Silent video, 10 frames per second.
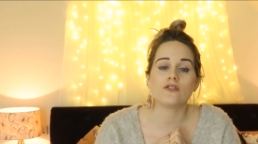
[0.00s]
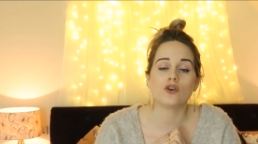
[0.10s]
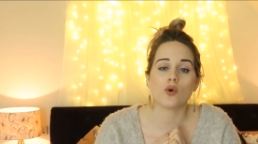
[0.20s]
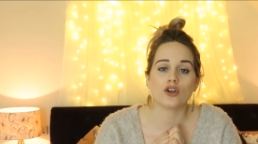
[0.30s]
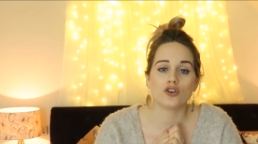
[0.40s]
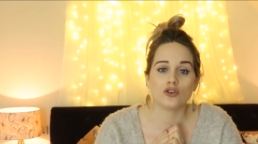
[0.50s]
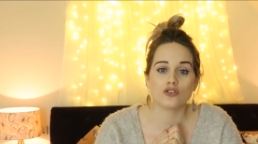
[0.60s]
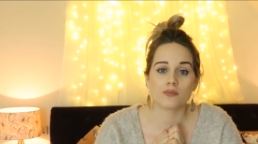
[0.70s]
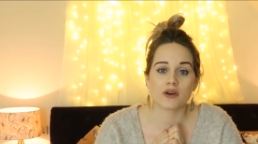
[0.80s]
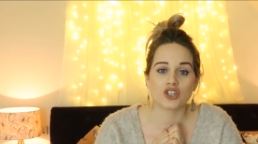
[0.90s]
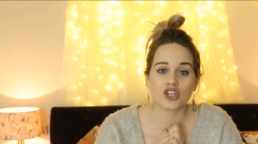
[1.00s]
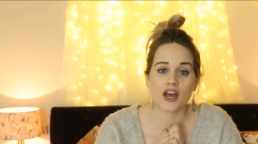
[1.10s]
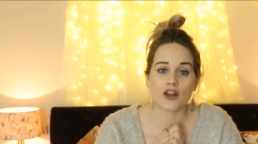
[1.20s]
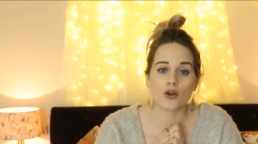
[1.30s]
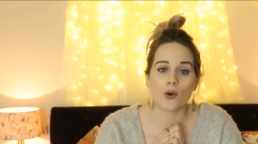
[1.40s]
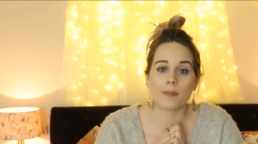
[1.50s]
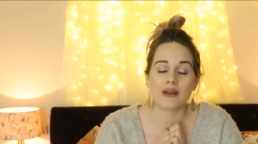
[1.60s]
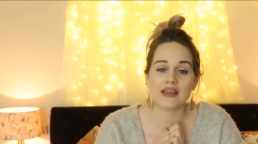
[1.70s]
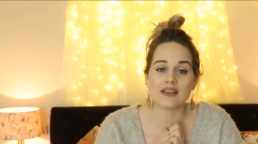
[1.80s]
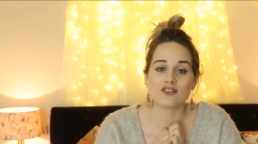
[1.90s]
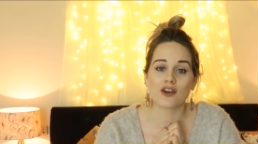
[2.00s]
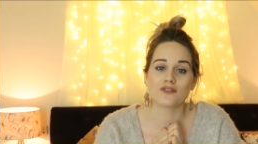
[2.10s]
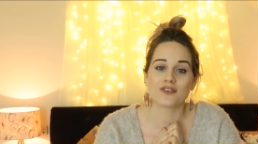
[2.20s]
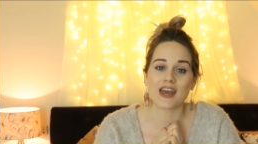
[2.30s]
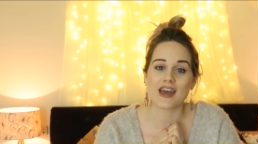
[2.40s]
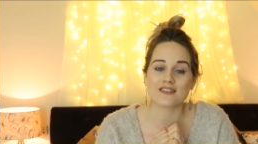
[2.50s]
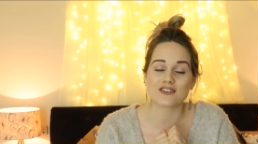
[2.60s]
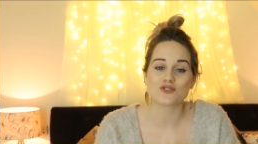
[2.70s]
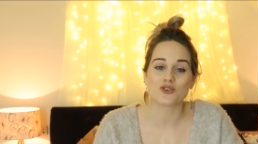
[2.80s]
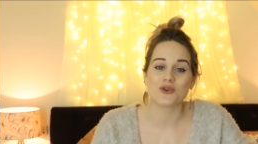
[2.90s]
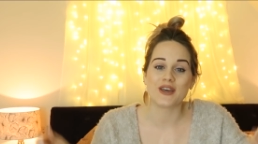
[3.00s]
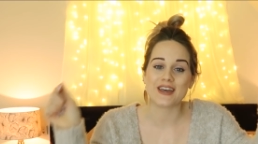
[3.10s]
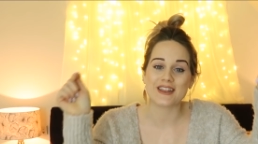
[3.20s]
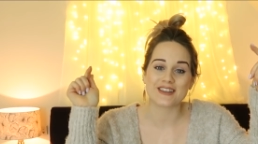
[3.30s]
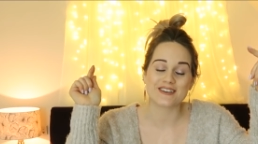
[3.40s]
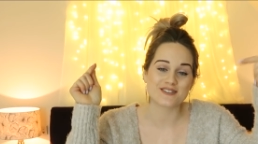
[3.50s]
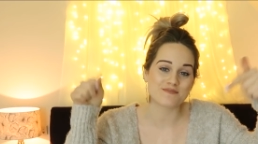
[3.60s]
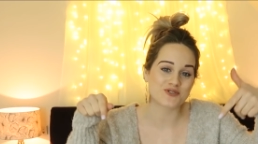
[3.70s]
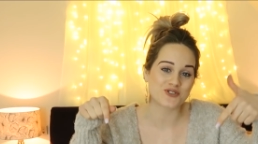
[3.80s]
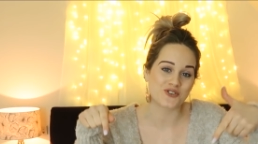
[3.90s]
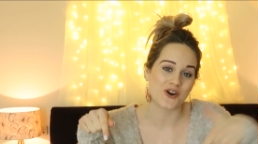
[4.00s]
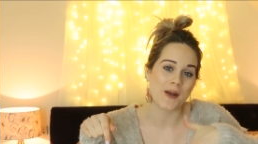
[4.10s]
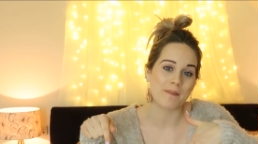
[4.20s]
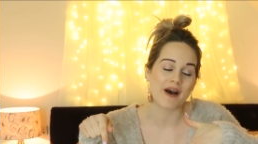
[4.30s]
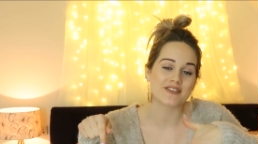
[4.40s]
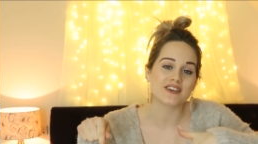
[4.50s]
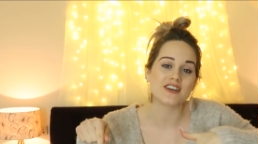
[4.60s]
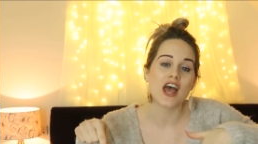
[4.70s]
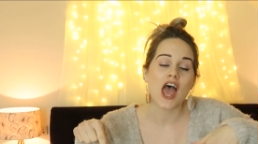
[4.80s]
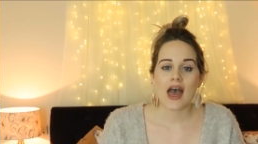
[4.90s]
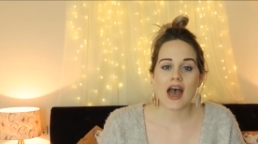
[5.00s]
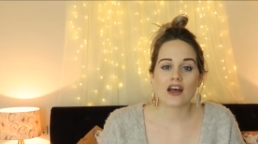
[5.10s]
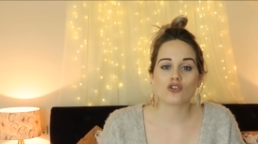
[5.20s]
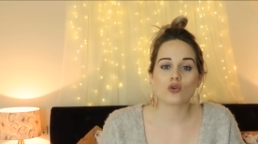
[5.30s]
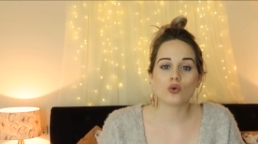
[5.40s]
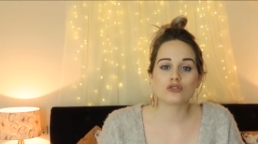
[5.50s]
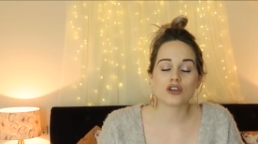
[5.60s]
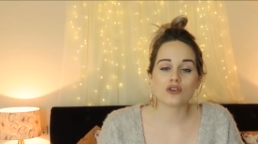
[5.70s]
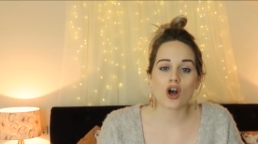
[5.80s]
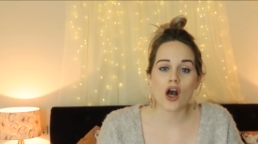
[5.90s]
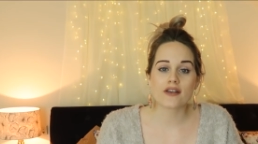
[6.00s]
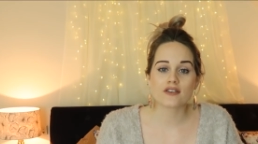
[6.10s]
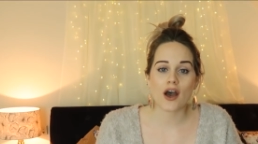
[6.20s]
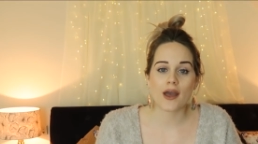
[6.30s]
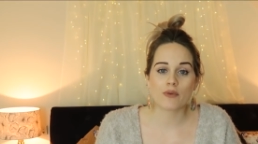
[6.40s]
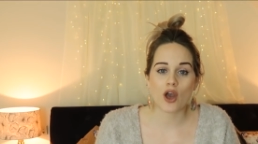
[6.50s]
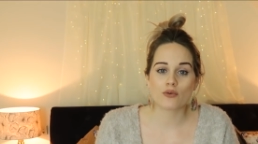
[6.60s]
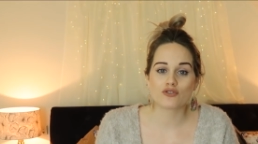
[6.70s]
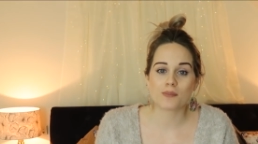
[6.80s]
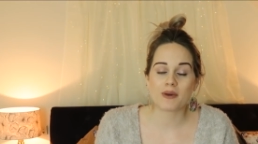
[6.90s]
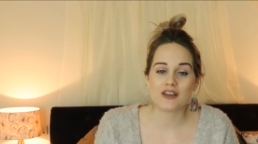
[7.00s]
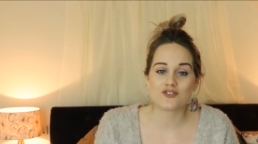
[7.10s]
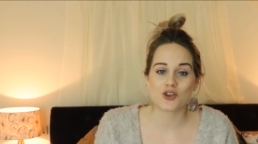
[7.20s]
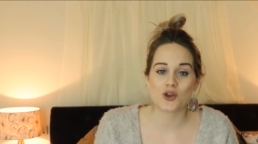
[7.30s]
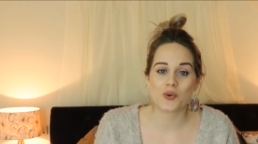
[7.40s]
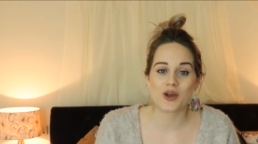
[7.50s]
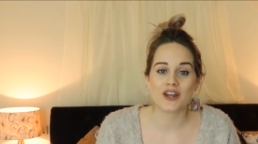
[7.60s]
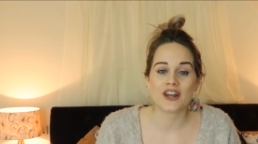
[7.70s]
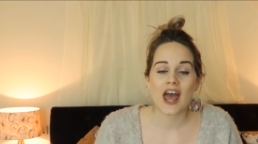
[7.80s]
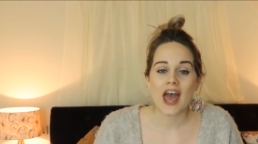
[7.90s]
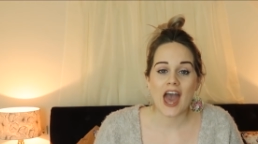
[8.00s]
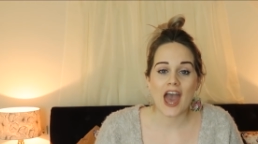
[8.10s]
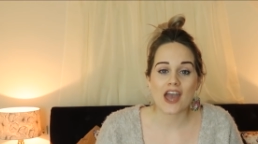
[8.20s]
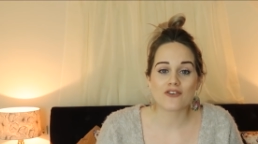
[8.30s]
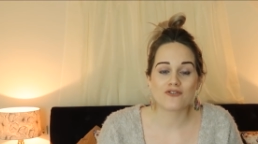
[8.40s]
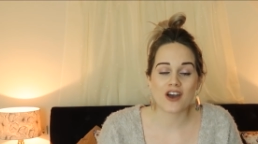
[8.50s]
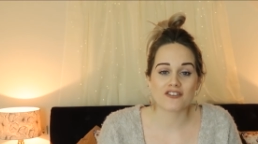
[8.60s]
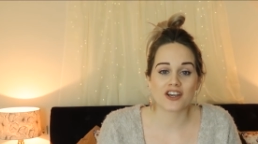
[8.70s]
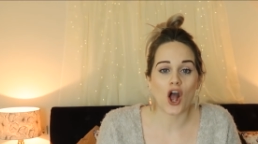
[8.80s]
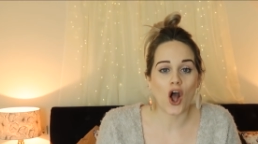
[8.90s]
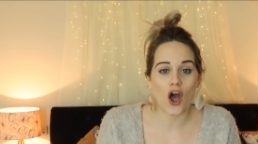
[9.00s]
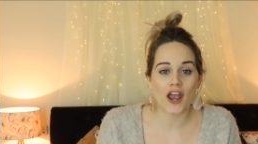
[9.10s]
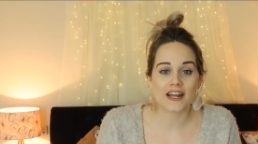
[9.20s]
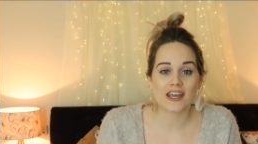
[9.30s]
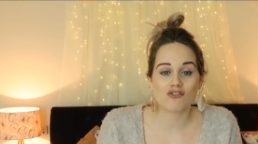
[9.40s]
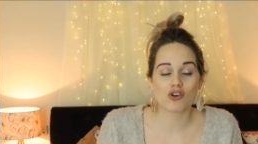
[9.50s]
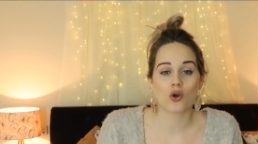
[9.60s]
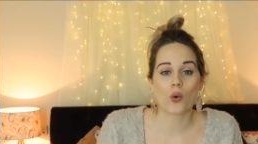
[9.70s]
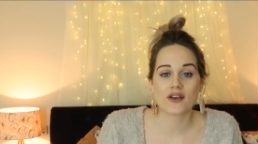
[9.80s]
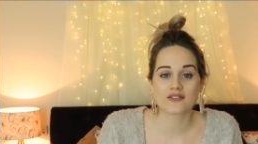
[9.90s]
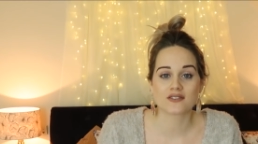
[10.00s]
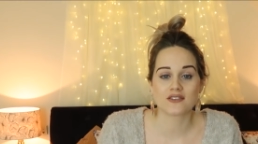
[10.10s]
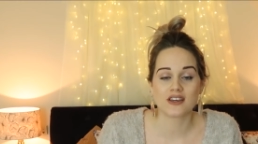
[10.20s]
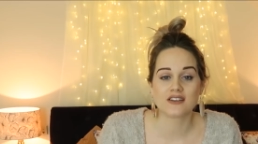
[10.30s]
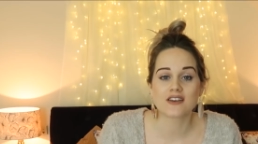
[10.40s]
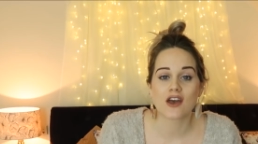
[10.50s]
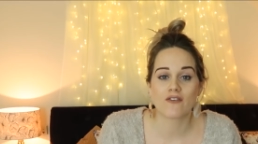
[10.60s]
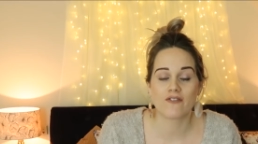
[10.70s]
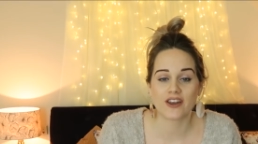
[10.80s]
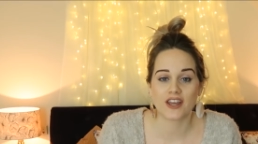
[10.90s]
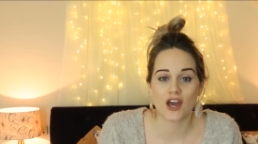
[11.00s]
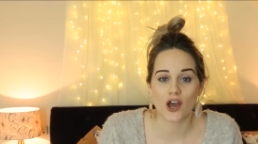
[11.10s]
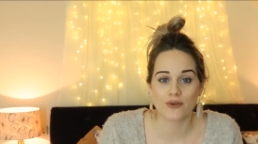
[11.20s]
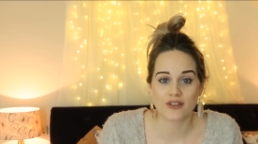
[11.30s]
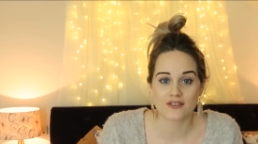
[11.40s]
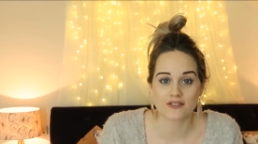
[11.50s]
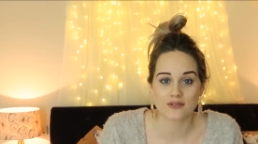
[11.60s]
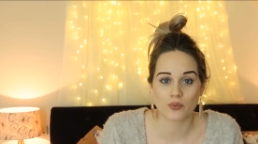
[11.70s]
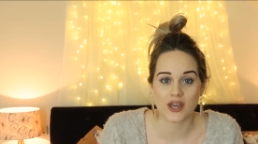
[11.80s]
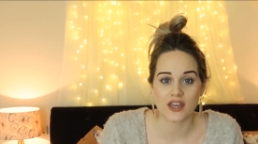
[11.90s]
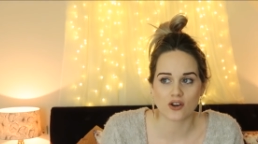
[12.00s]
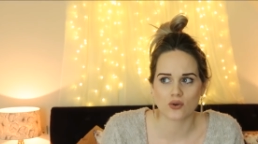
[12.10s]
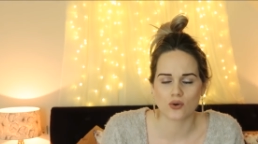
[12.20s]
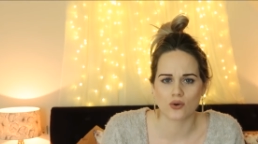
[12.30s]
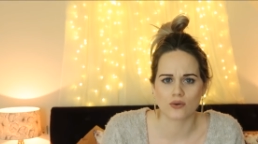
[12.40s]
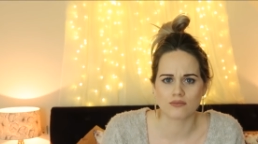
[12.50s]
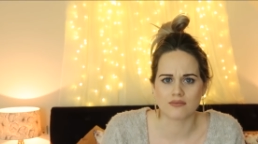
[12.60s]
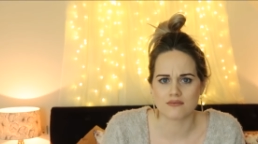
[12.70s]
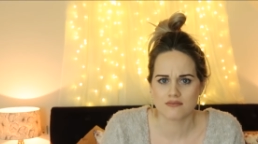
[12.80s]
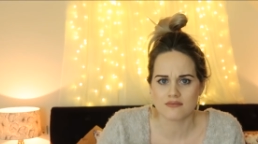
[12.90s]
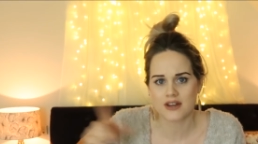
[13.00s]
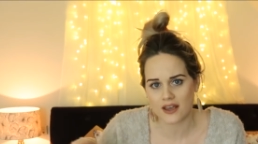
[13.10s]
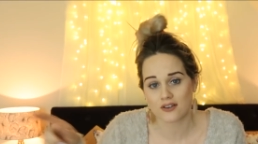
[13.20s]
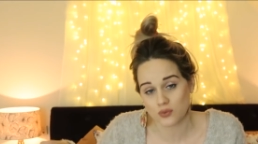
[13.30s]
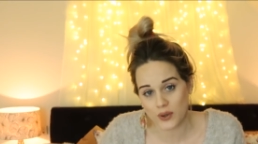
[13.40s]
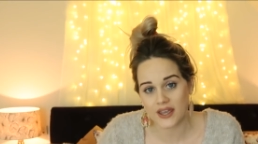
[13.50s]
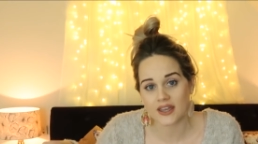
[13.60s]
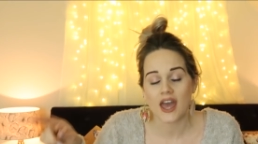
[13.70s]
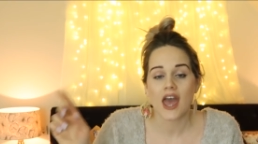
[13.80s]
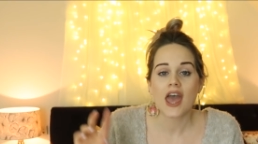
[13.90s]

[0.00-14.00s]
if you are new to my channel, please don't forget to hit the subscribe button. And also, guys, I'm going to be doing a very highly requested video this week or next week.